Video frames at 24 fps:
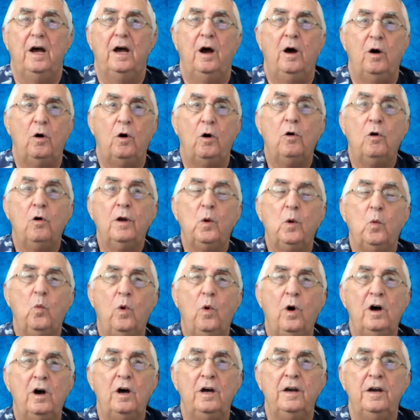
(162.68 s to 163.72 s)
Only
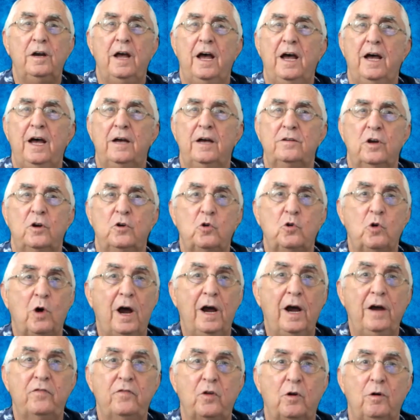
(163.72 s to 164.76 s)
one has a
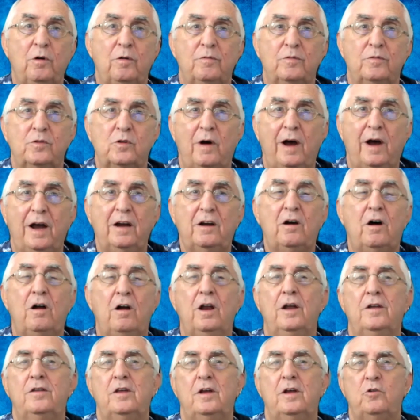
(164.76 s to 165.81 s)
drive-through, so I call
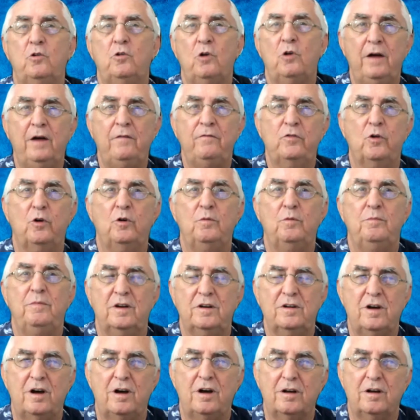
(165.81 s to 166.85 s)
it the drive-through
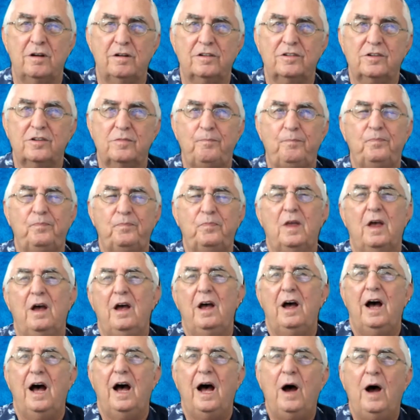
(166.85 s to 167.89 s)
McDonald's.
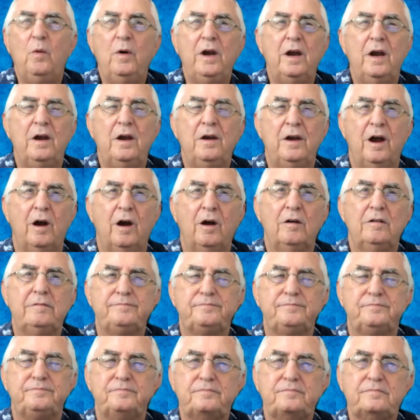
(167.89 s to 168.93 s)
I went in there
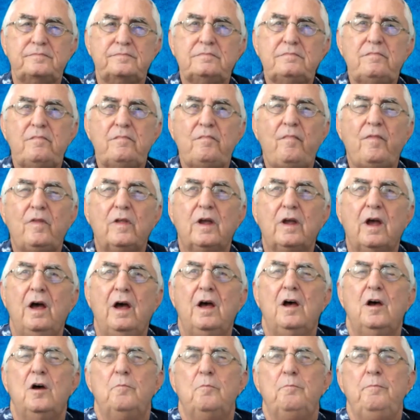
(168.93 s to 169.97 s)

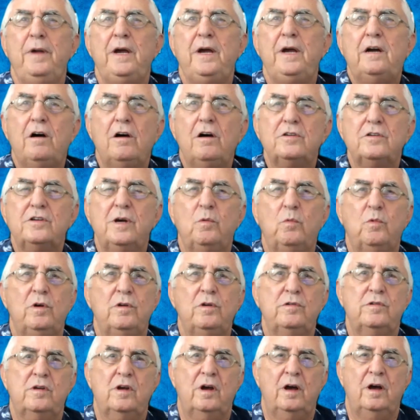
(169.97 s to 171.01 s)
because it
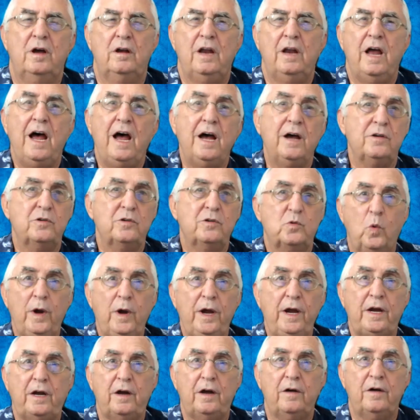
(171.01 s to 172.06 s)
was last
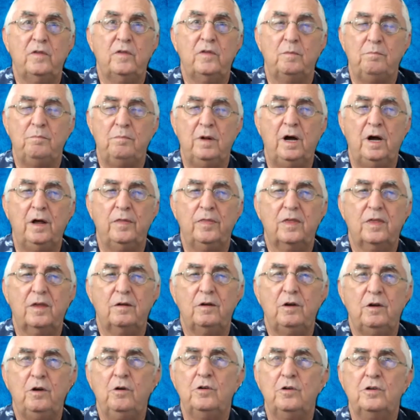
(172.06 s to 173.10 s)
week of the month.
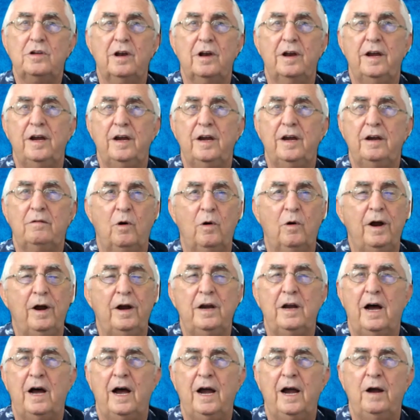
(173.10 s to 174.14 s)
Usually Gloria
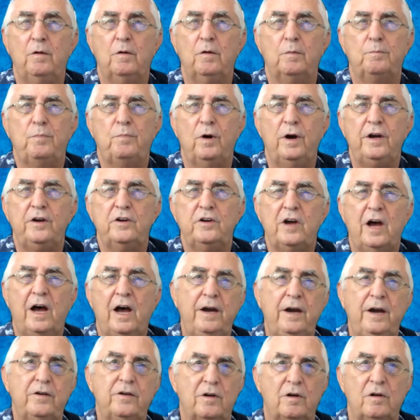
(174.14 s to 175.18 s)
and I were pretty
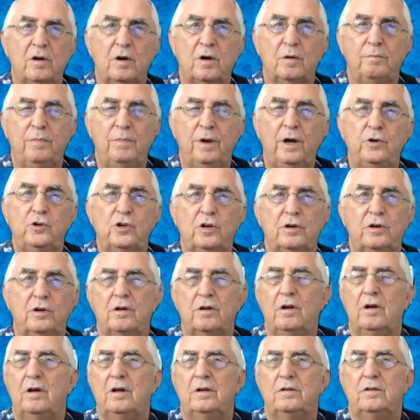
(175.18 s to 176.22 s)
tight on our budget,
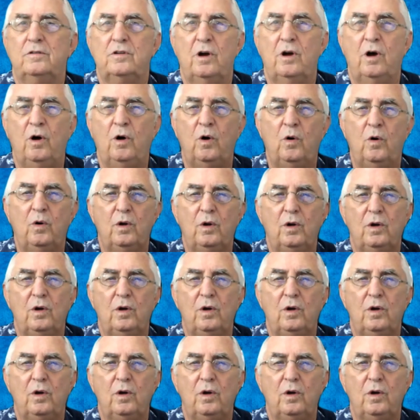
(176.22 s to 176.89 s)
so